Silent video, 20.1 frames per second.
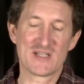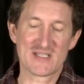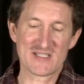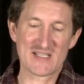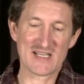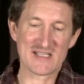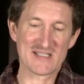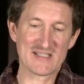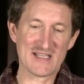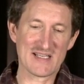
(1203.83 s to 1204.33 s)
it
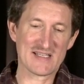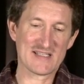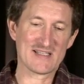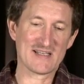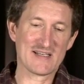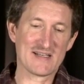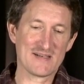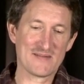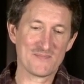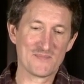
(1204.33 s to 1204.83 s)
says that
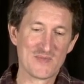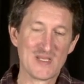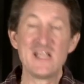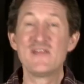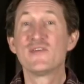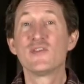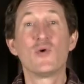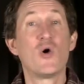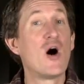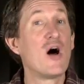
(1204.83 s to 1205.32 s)
uh,
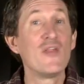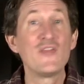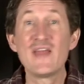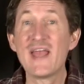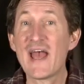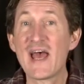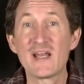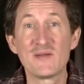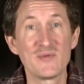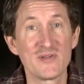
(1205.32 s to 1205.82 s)
even though all
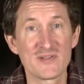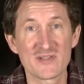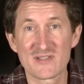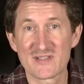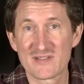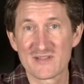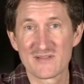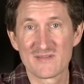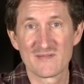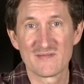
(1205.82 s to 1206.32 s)
the
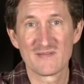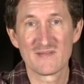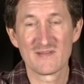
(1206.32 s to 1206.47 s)
animals